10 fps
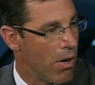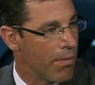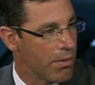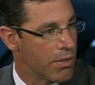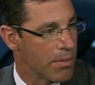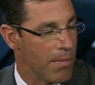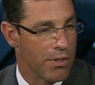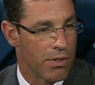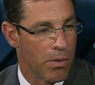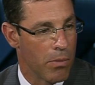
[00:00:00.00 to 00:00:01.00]
for the
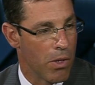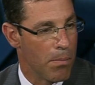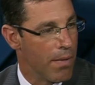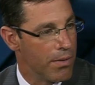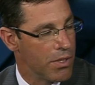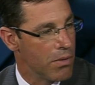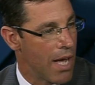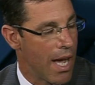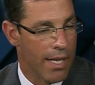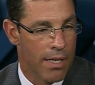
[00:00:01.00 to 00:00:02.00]
semester, and we were above a
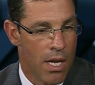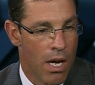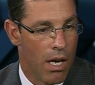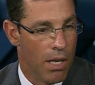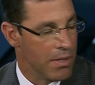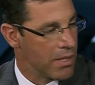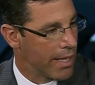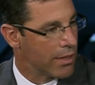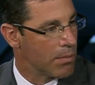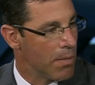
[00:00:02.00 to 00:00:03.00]
2.9 the
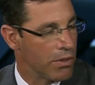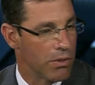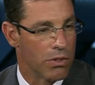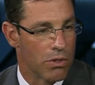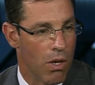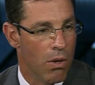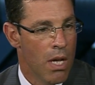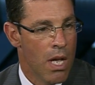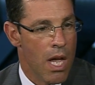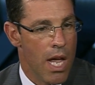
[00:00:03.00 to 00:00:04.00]
second semester. So
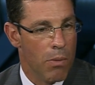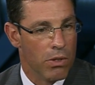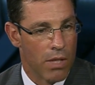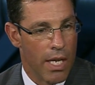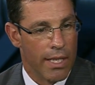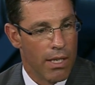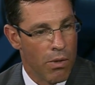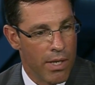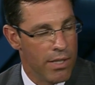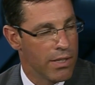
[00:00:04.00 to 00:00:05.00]
it was like,
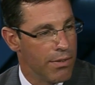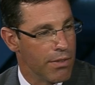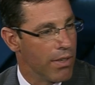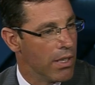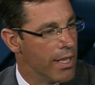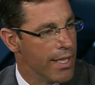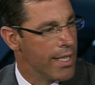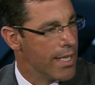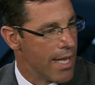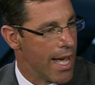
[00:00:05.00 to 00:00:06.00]
okay, this gives
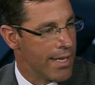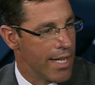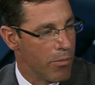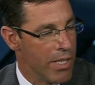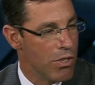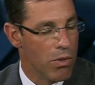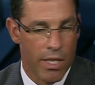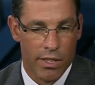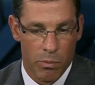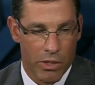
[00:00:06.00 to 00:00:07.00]
validity to that if we do
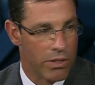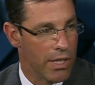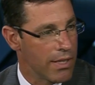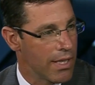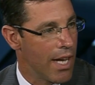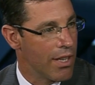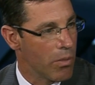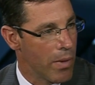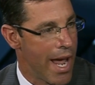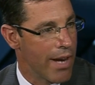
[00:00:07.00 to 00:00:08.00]
this and we stick together
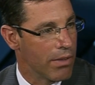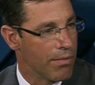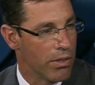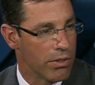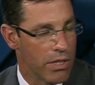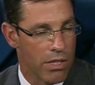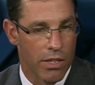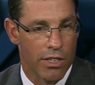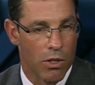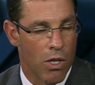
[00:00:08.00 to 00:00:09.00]
and we handle adversity, just
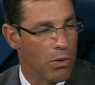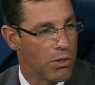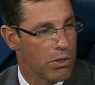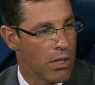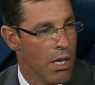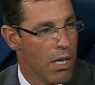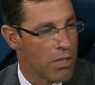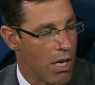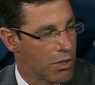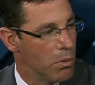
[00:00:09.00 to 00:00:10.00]
like the coaches
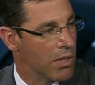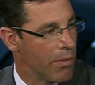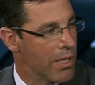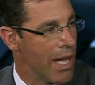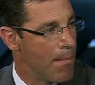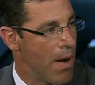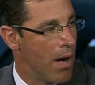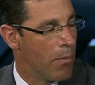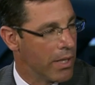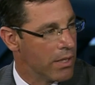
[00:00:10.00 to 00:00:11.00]
talk to us every day about,
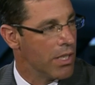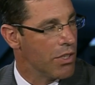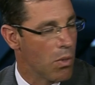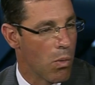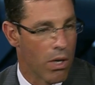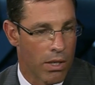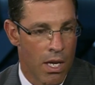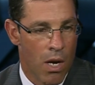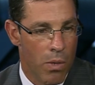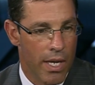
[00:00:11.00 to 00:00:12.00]
and we continue to work,
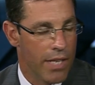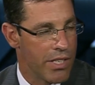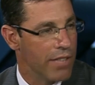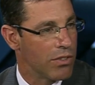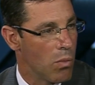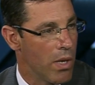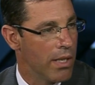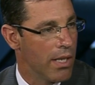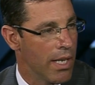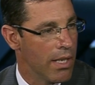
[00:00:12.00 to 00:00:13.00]
we got a chance to win
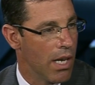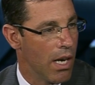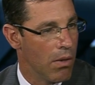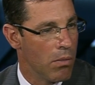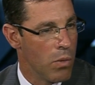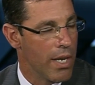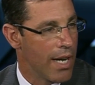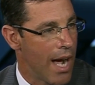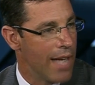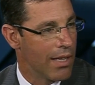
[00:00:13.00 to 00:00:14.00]
and win at
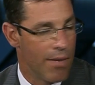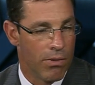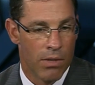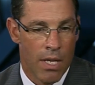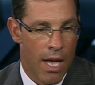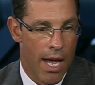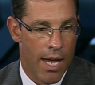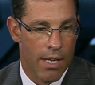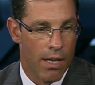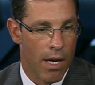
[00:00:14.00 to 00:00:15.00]
a high level.
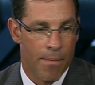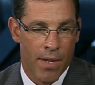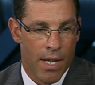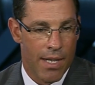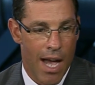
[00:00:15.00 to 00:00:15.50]
And now